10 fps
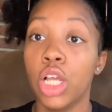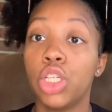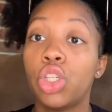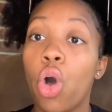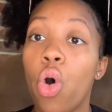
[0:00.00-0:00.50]

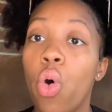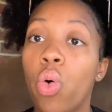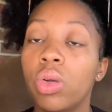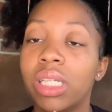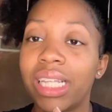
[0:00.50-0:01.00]

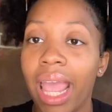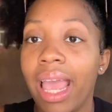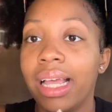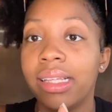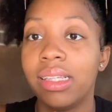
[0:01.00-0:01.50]
So
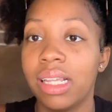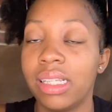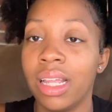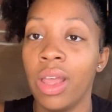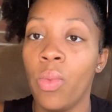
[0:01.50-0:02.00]
staying
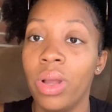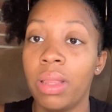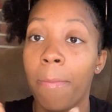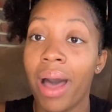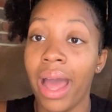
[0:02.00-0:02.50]
consistent
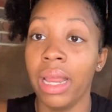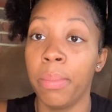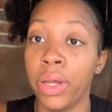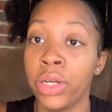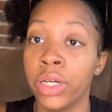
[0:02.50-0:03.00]
with body
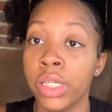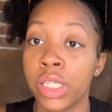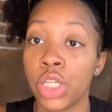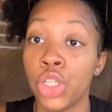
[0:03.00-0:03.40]
butters